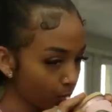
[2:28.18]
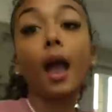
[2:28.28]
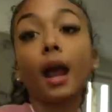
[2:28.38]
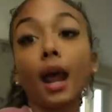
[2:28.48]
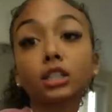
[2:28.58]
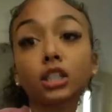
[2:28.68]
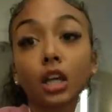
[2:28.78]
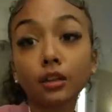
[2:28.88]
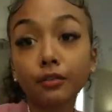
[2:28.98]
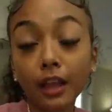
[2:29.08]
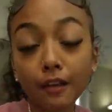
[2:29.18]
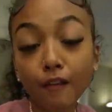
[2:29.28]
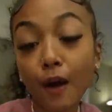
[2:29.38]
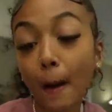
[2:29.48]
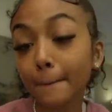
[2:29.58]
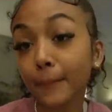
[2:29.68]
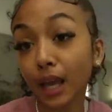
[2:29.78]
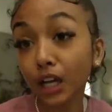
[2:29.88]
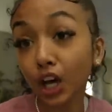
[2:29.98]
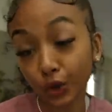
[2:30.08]
And I actually got the flavor
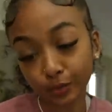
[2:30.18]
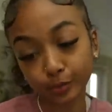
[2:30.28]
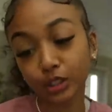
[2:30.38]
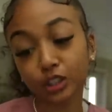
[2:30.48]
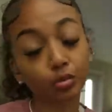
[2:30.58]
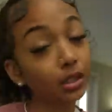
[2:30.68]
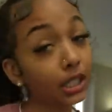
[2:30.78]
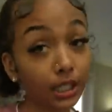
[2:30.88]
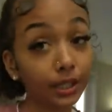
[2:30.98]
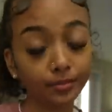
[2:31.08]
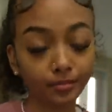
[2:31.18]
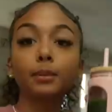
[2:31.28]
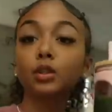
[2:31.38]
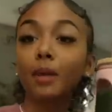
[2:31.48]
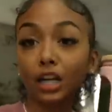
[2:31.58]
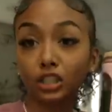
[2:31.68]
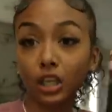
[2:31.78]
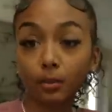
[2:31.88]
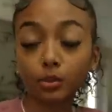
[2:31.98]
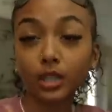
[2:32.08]
mango, which is pretty good. Bloom actually
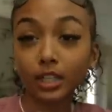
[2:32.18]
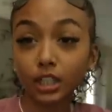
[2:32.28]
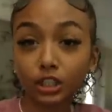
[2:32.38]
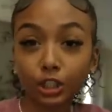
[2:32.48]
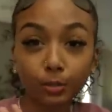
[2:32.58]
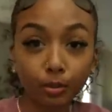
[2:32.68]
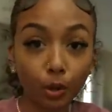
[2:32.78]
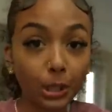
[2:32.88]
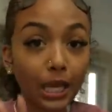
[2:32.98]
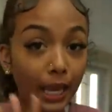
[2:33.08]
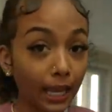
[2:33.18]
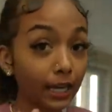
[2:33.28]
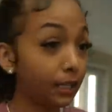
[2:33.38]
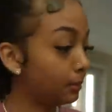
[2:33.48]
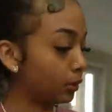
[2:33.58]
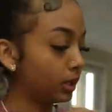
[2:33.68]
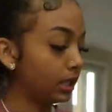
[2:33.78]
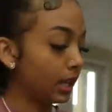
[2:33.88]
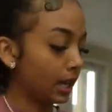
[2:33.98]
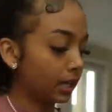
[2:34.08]
helps with digestion, bloating, and
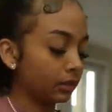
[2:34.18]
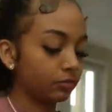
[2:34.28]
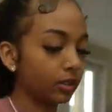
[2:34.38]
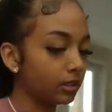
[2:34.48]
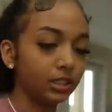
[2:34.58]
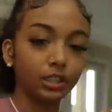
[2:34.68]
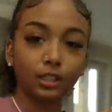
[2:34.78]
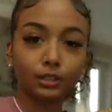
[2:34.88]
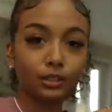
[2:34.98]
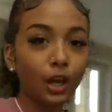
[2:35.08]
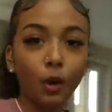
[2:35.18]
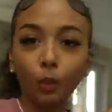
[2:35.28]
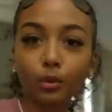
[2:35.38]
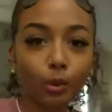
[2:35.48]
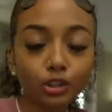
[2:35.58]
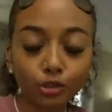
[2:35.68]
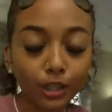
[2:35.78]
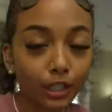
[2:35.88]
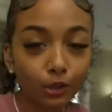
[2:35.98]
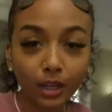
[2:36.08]
immunity, and it really just, with one
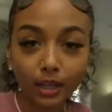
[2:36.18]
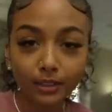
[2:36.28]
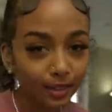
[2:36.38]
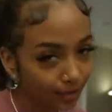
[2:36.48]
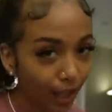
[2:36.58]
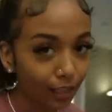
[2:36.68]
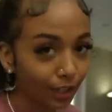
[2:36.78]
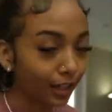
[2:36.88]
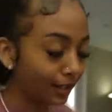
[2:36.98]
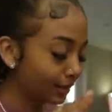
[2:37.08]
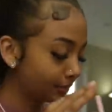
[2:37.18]
drink, you get a lot done.